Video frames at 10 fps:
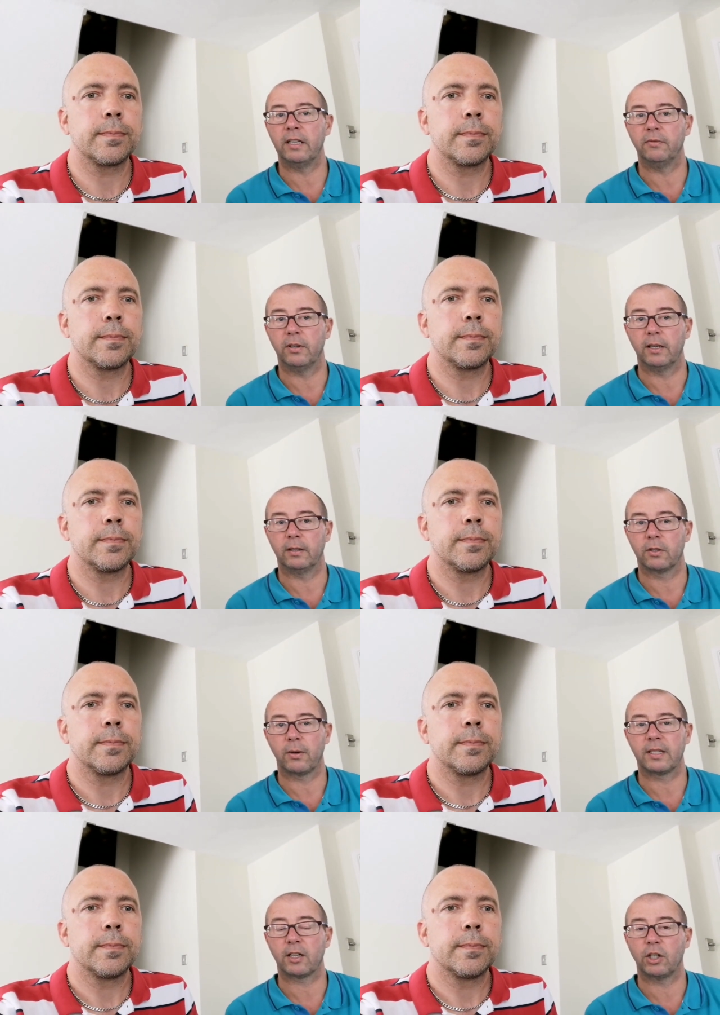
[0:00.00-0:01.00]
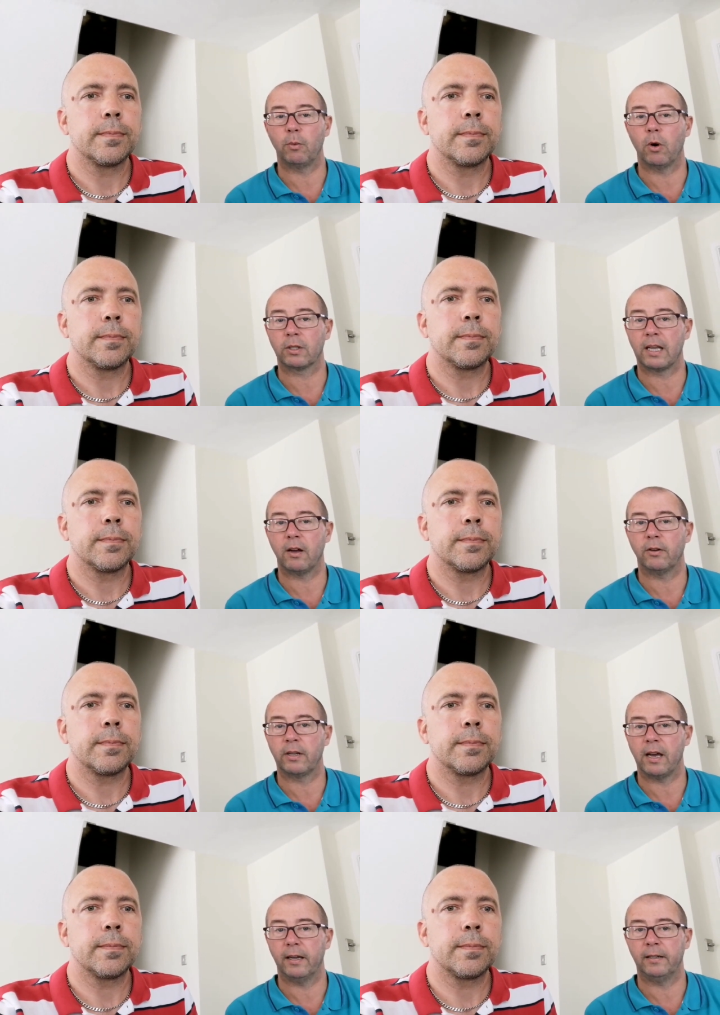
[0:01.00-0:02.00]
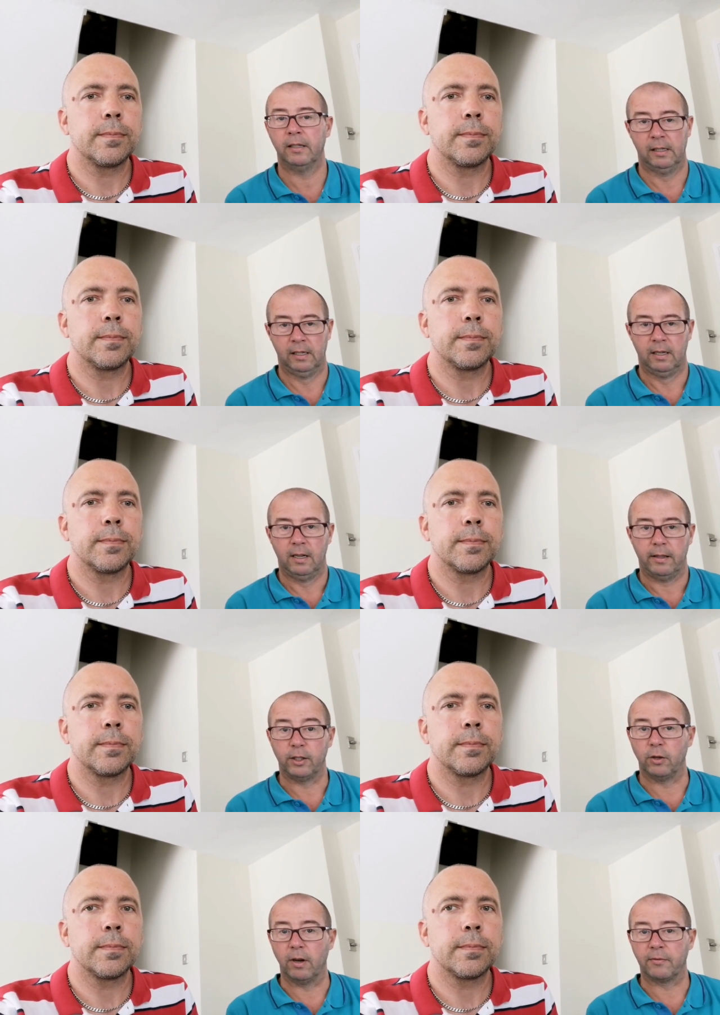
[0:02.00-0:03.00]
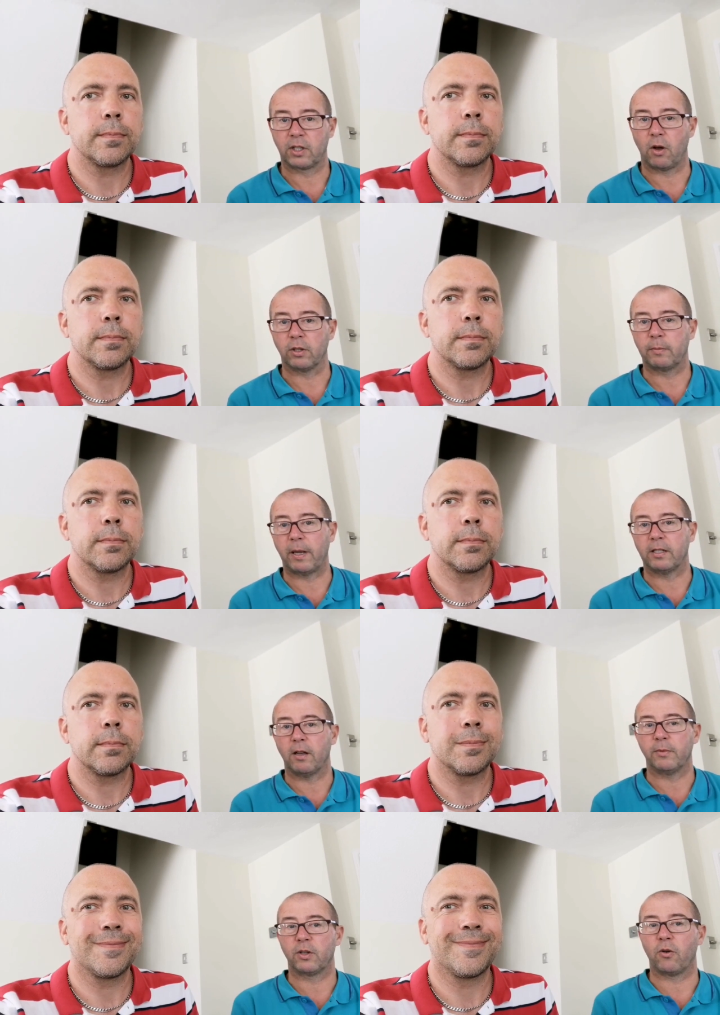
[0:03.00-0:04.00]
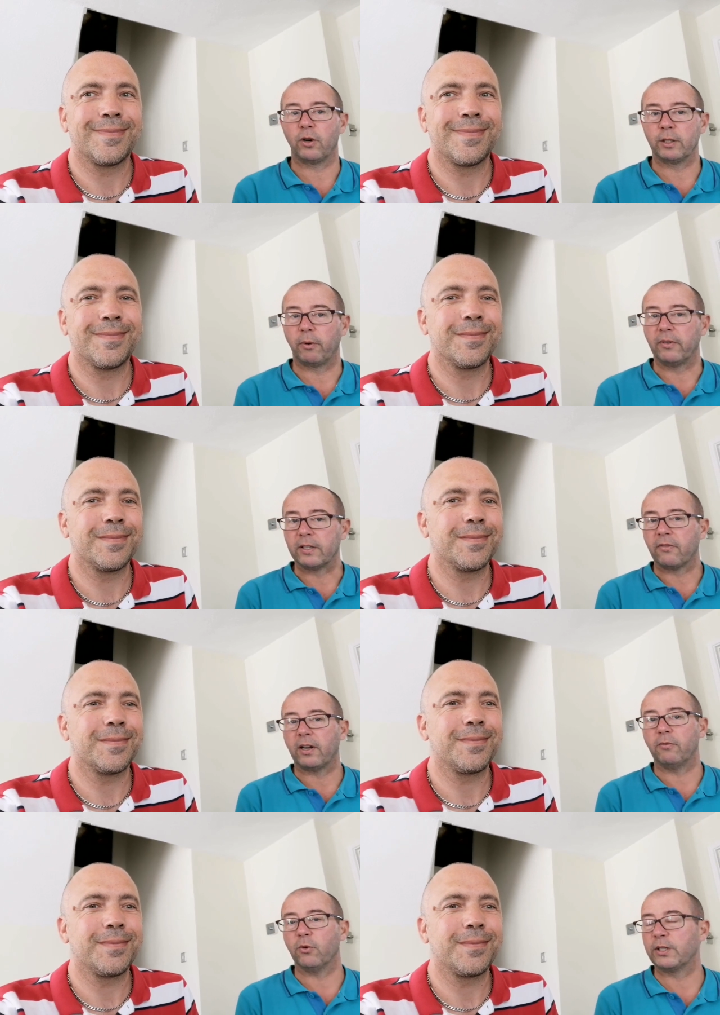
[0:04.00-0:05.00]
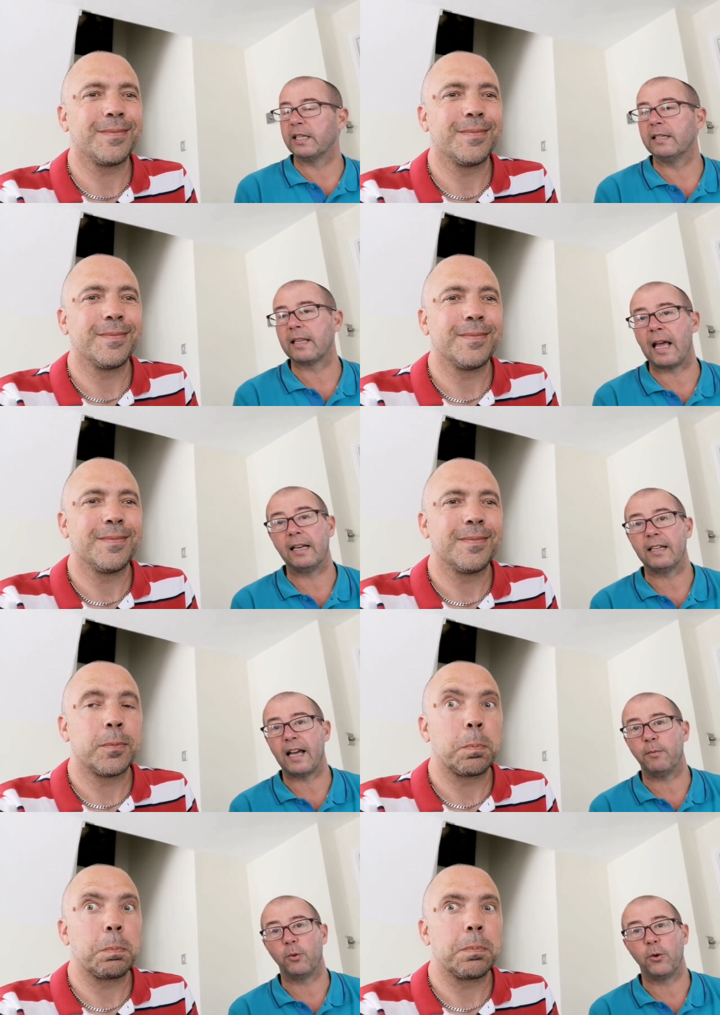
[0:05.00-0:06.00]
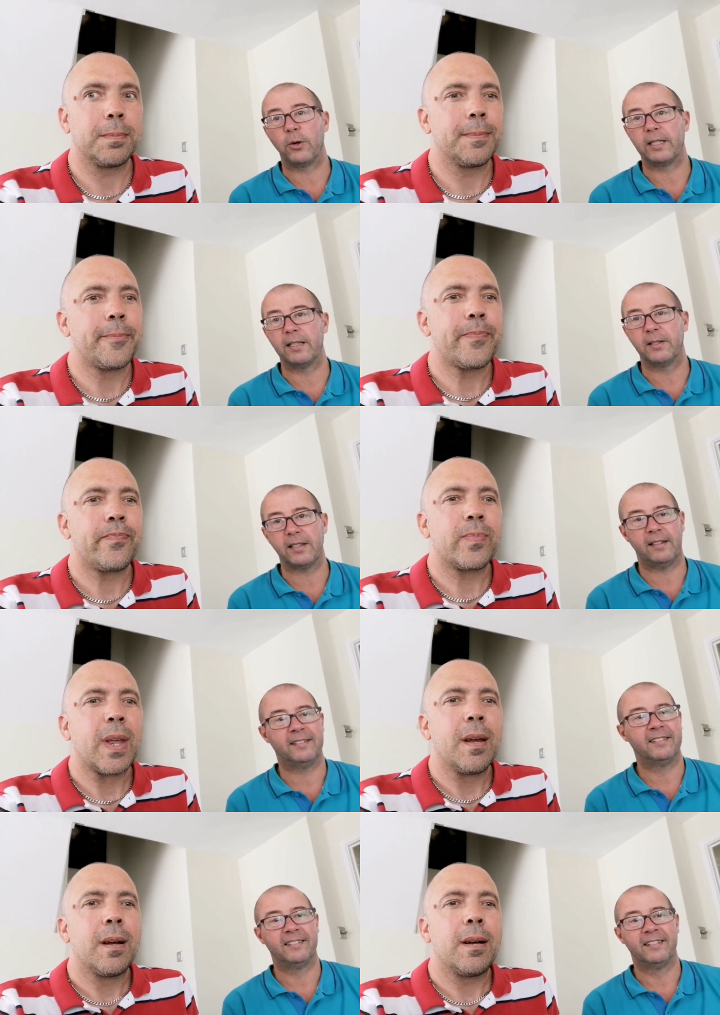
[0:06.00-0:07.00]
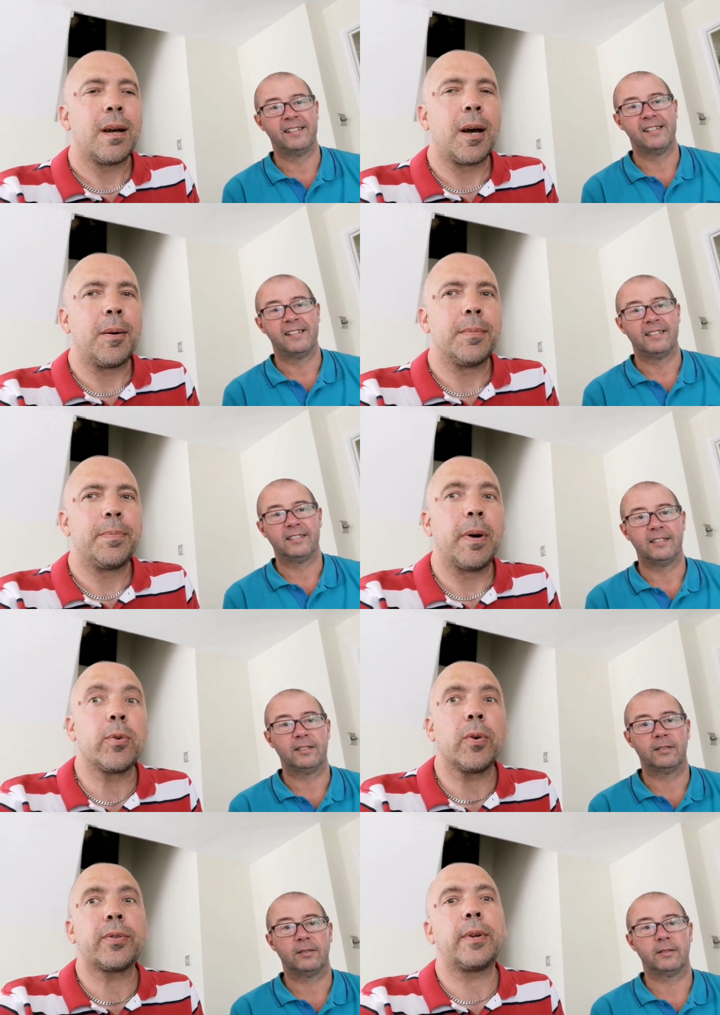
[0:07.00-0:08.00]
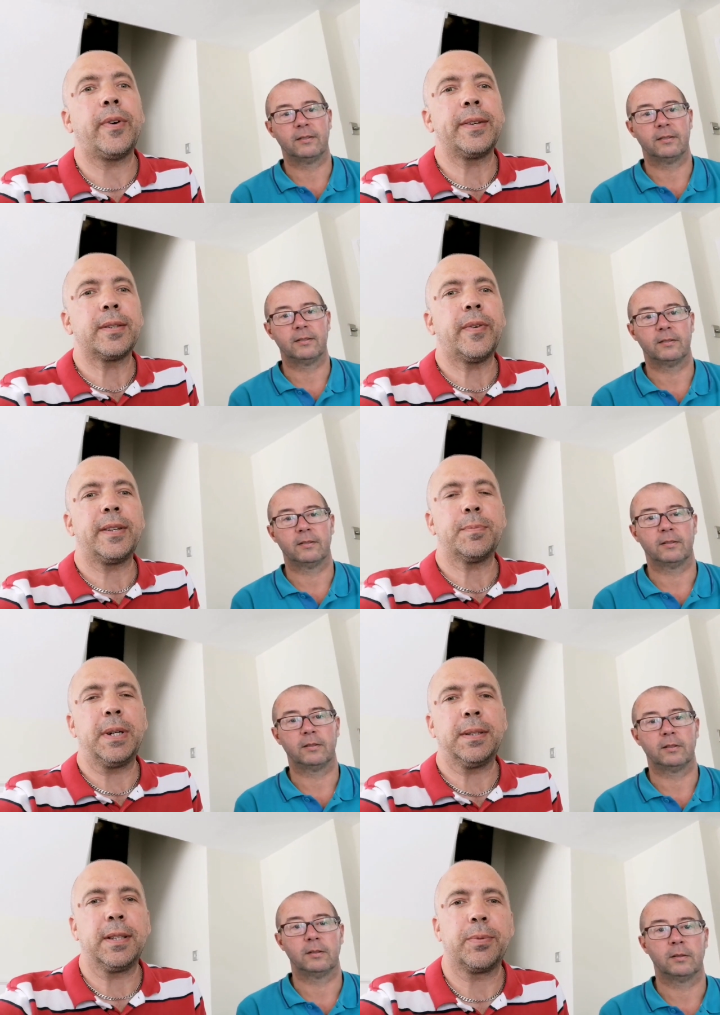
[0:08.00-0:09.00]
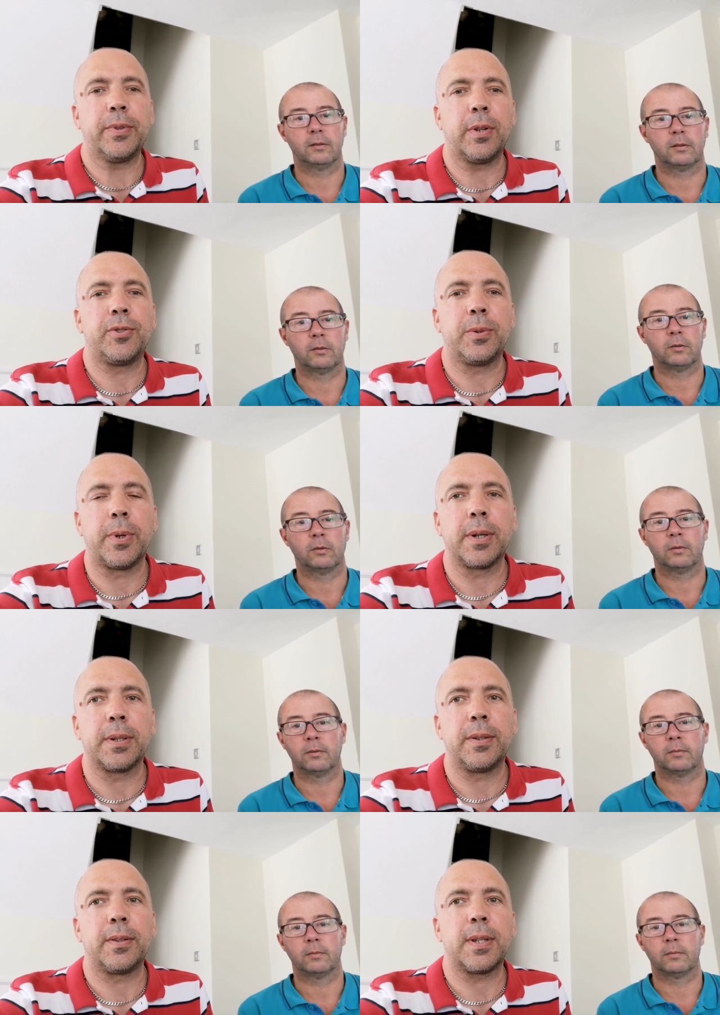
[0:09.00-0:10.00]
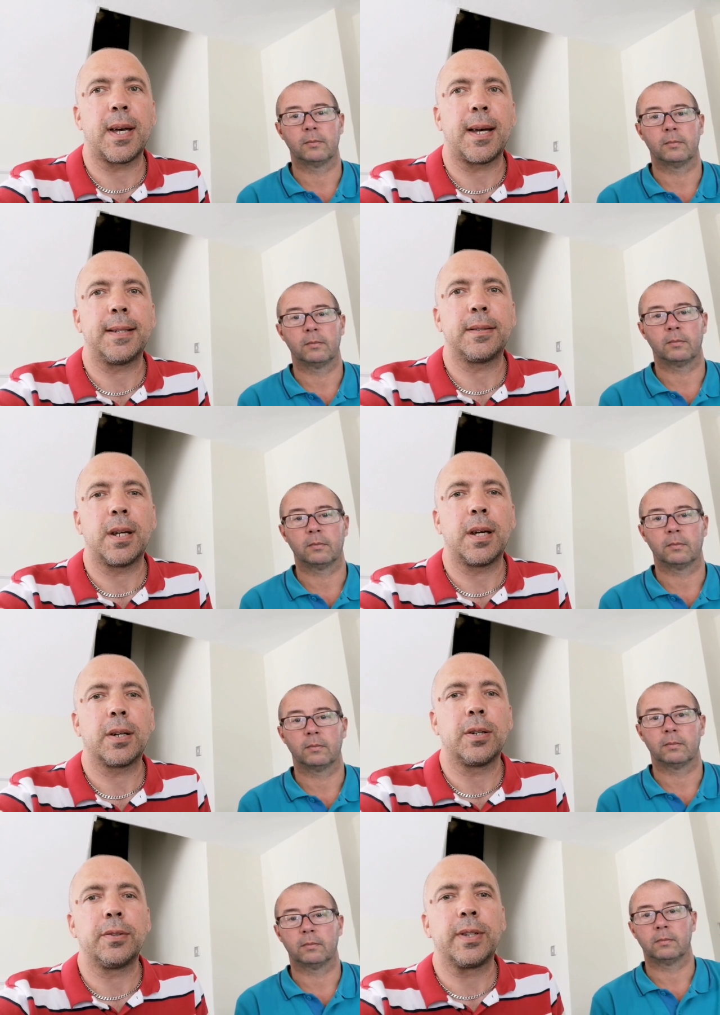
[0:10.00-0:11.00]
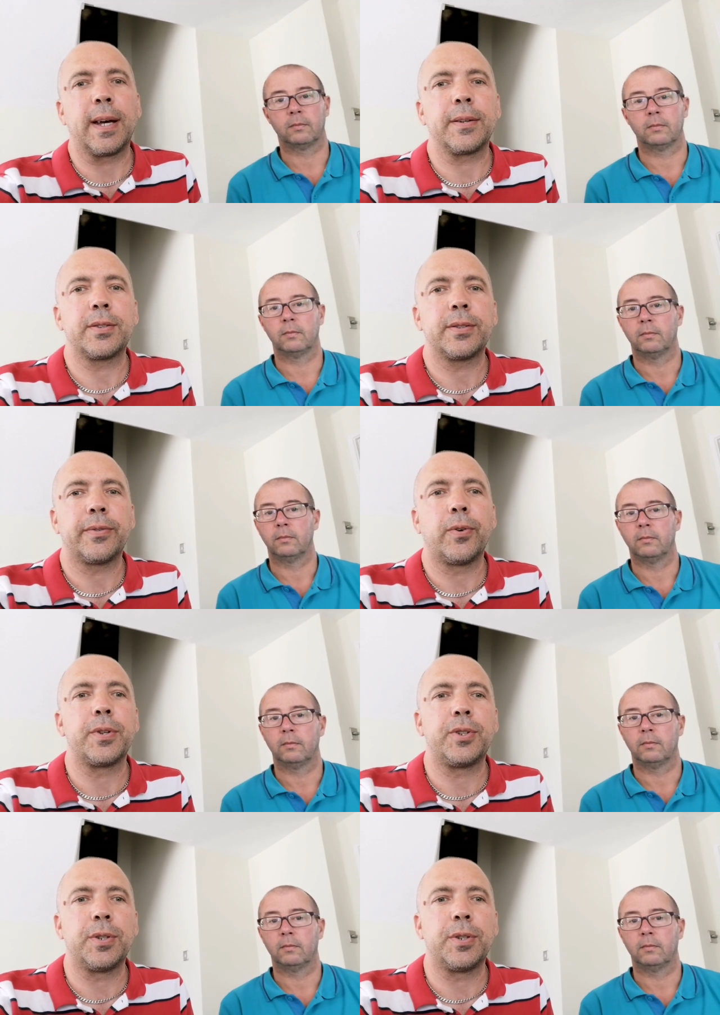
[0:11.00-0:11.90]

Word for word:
Speaker 1: evening. So it actually works out okay. They do love Scott's bedtime stories with his funny voices and animal
Speaker 2: noises. Um, but of course, the face to face meetings with social workers and uh, contact for the